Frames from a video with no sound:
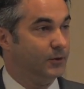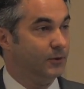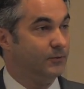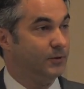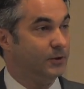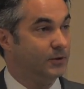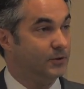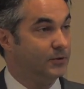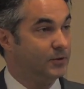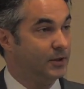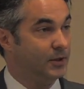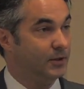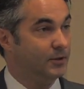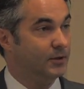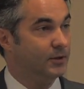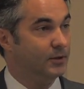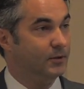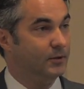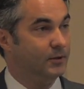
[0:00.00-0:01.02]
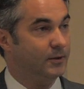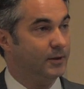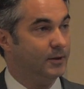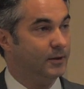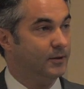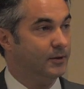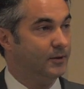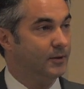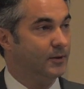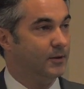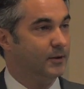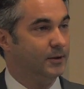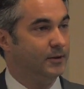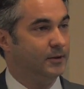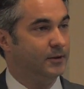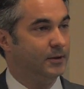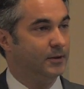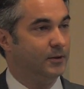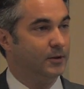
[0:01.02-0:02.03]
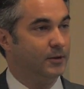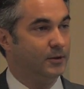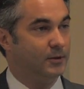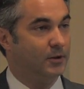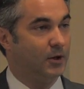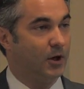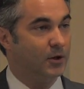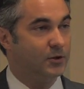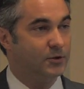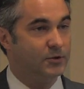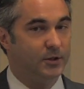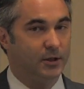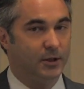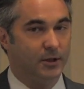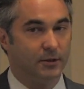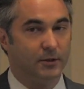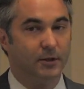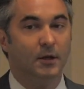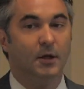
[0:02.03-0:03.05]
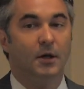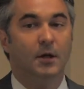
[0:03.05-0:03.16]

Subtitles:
If you consider that a car share